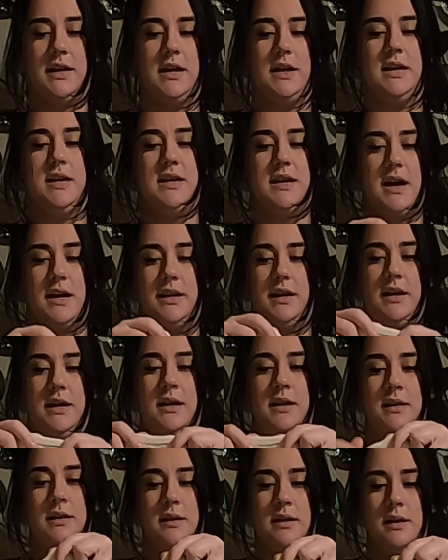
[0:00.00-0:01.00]
can get
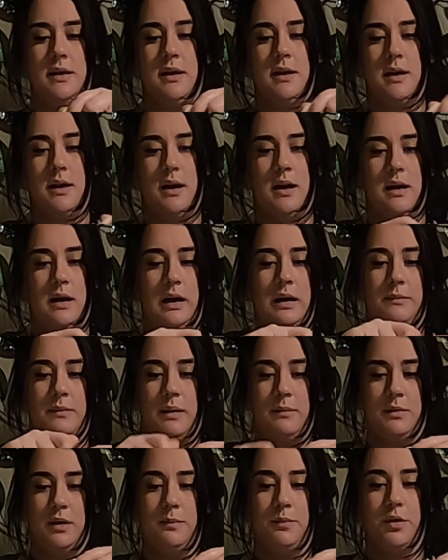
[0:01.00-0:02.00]
it, I'm
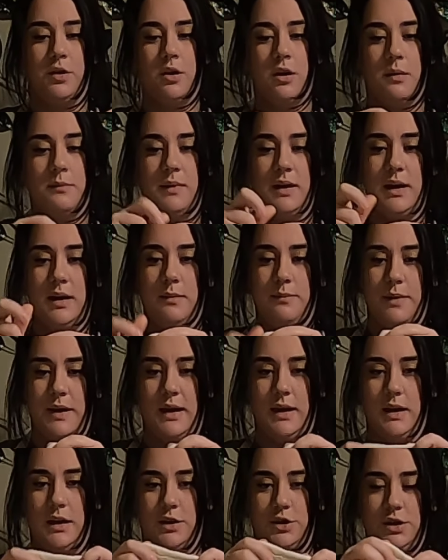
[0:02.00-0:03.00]
gonna put it on my
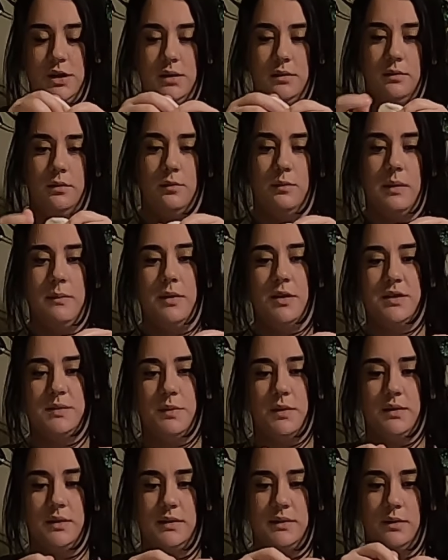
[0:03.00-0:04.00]
baking sheet. Or maybe I'll
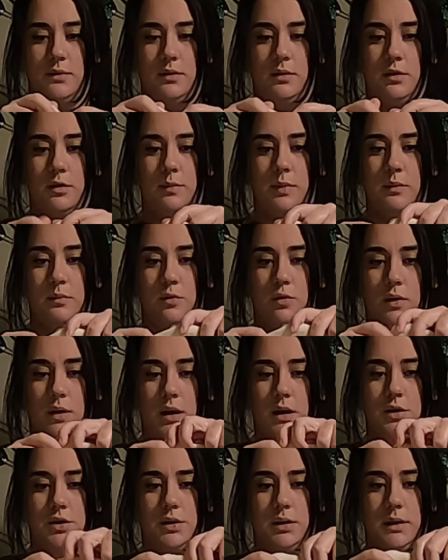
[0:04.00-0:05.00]
spread this out a little bit more
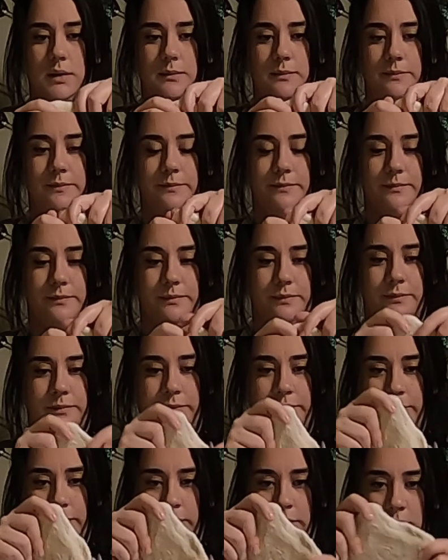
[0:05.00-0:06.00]
actually.
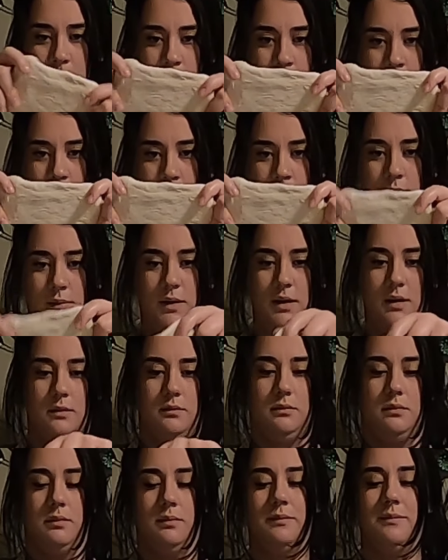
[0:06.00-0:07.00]
There.
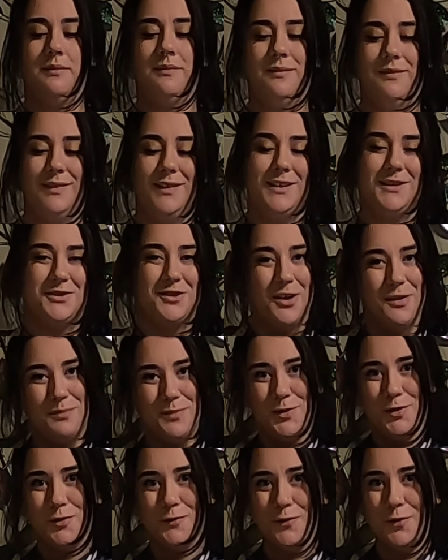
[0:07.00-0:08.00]
It's not
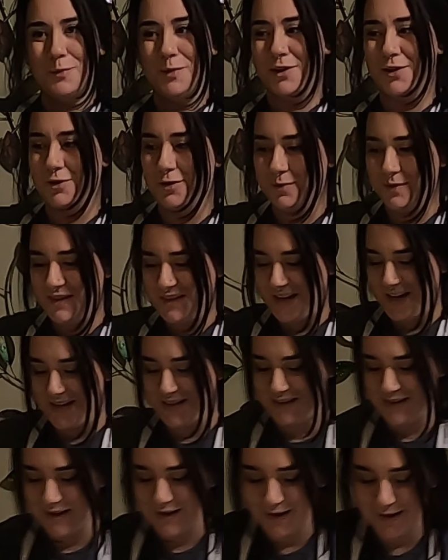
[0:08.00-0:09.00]
beautiful, but it'll be
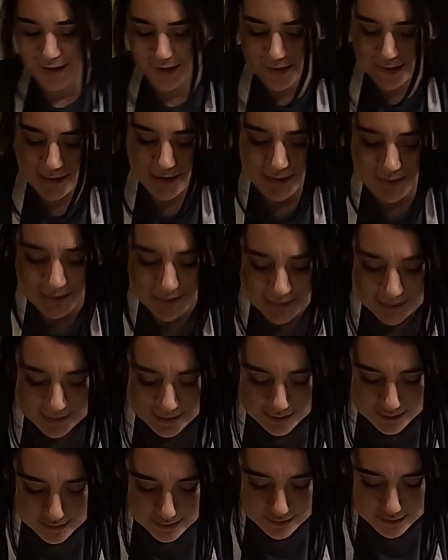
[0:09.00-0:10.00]
tasty.
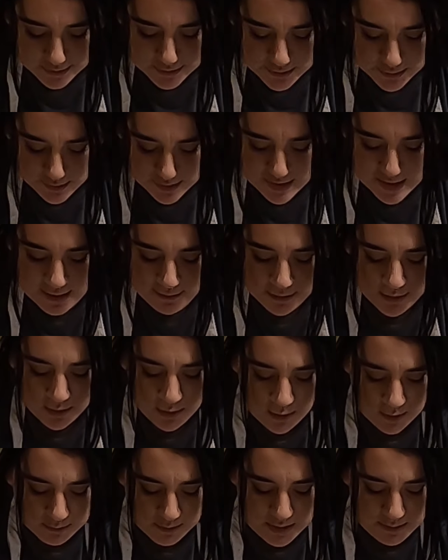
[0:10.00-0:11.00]
So I have it
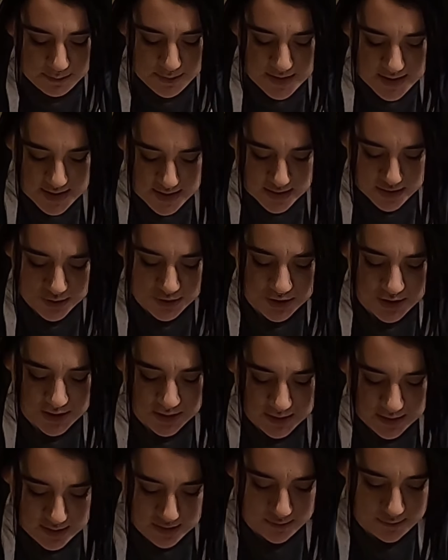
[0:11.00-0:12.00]
on my baking
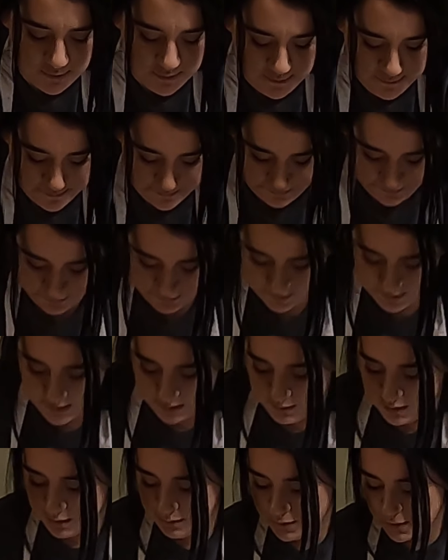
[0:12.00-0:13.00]
sheet now.
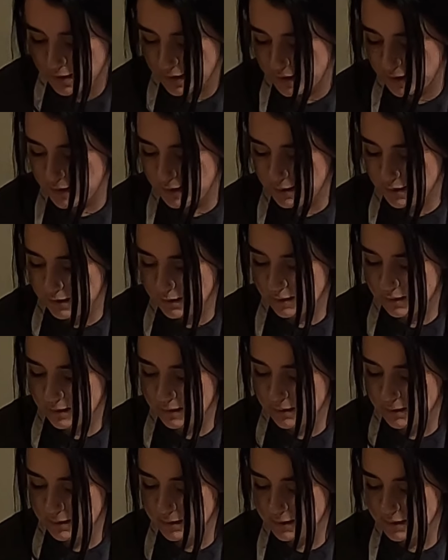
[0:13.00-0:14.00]
I'm gonna put
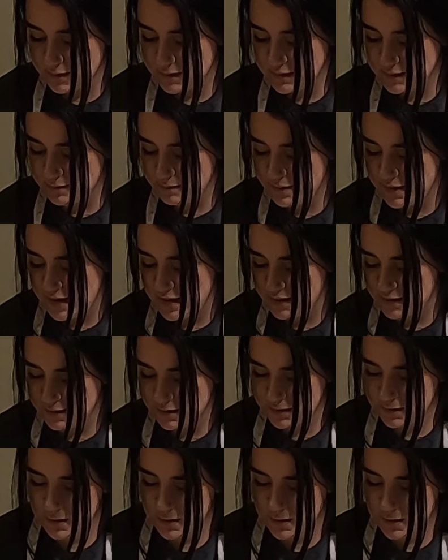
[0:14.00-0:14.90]
some pizza